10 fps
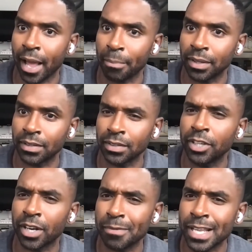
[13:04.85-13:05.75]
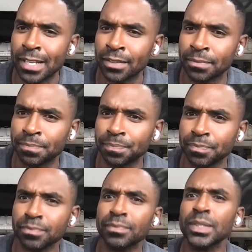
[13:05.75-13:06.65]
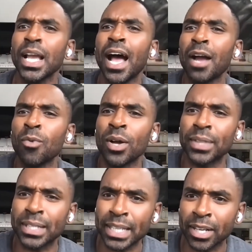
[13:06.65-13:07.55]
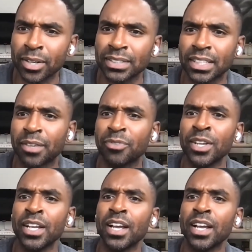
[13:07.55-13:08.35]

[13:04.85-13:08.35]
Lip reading: to happen. You know what I mean? I want the years of